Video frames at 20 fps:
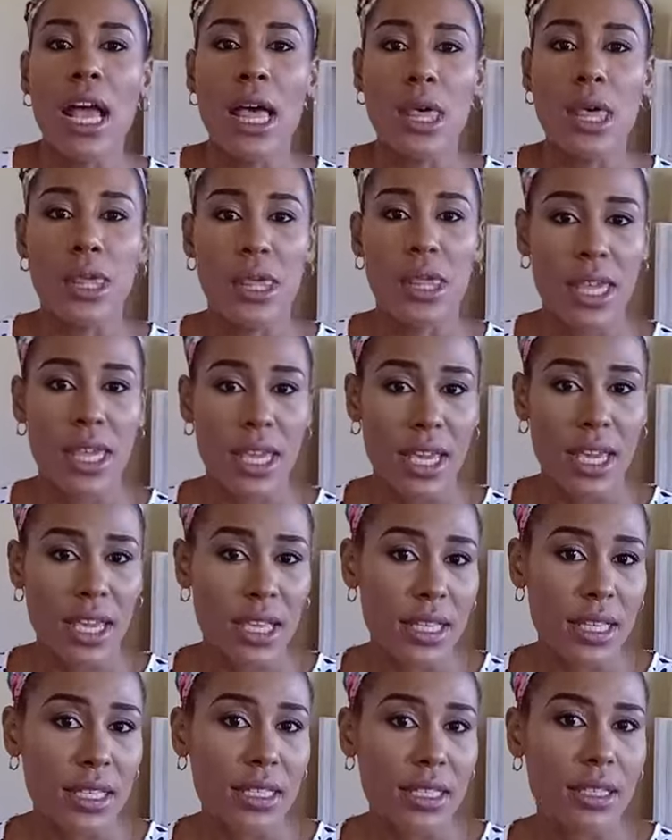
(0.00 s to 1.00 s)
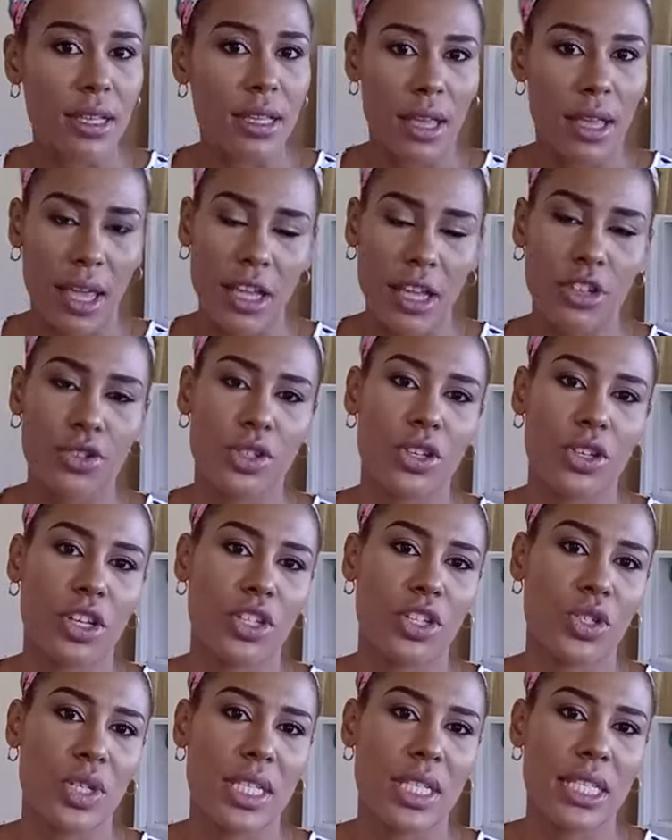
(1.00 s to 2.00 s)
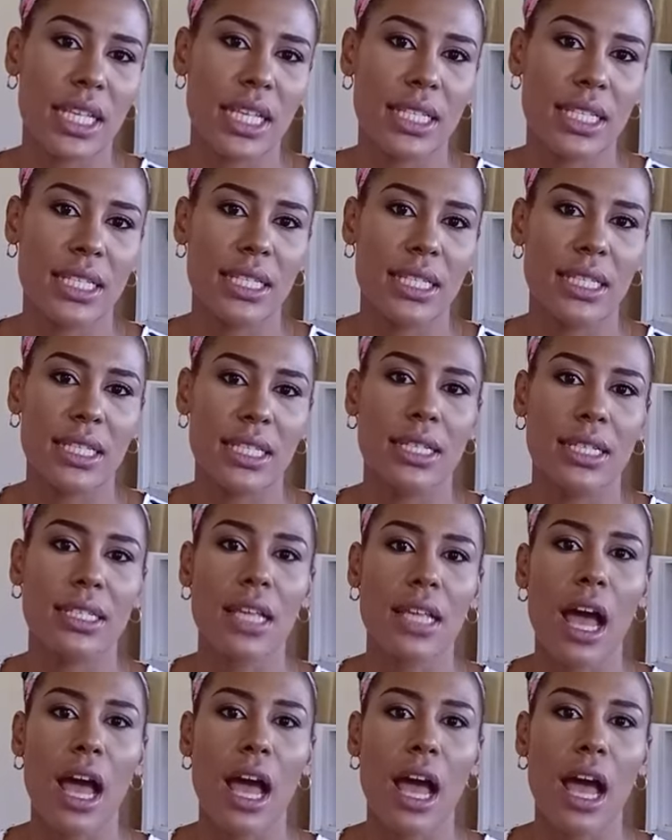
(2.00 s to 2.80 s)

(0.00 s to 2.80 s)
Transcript: these introductory sentences